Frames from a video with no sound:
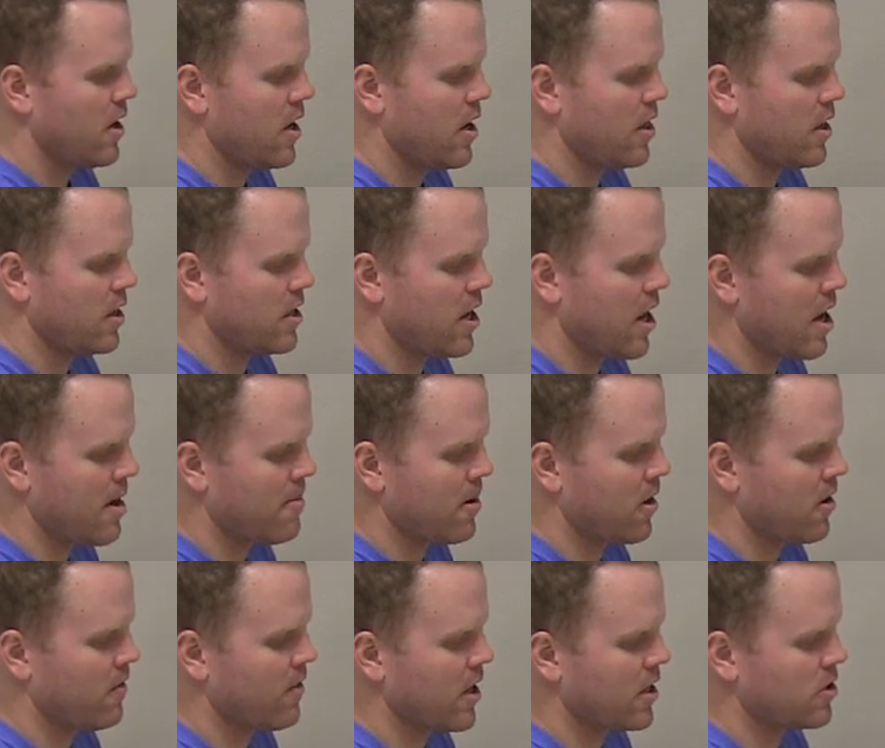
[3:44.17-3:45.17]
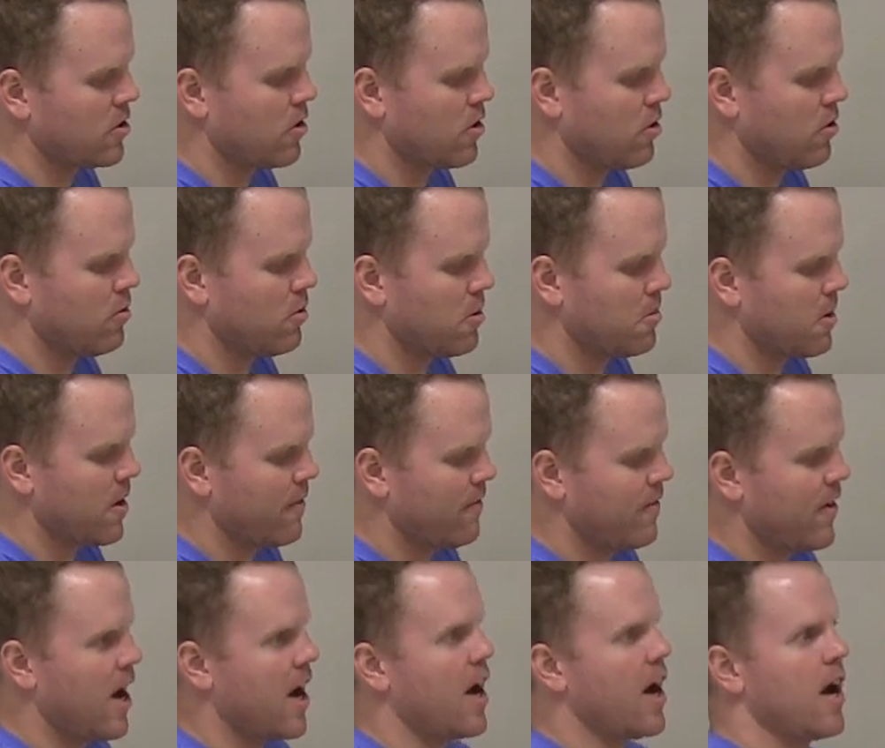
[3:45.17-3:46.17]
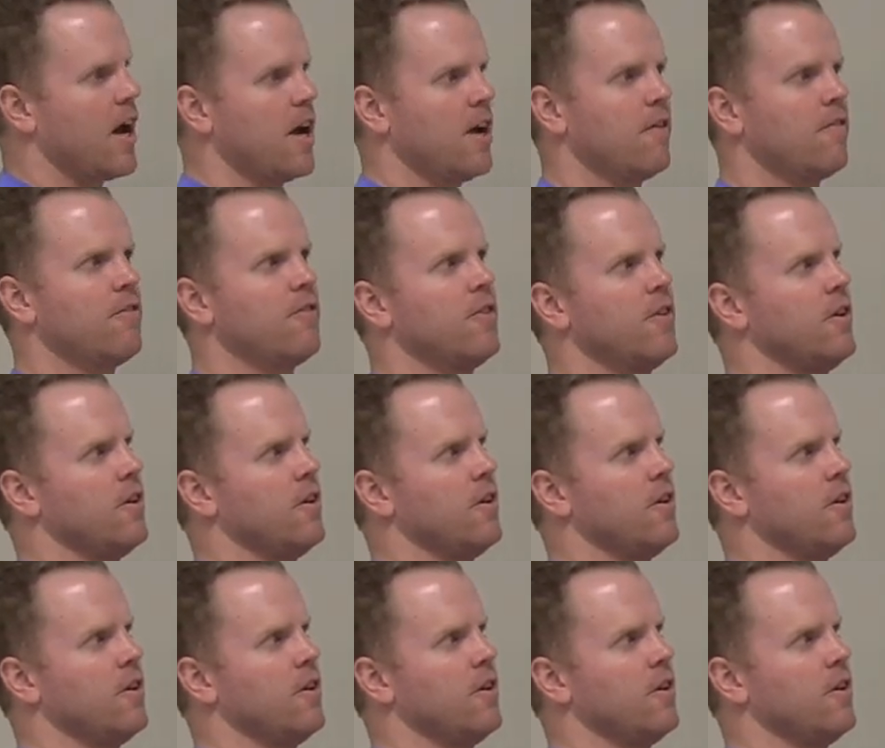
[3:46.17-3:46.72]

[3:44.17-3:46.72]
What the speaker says: And the diameter of that circle would be 5.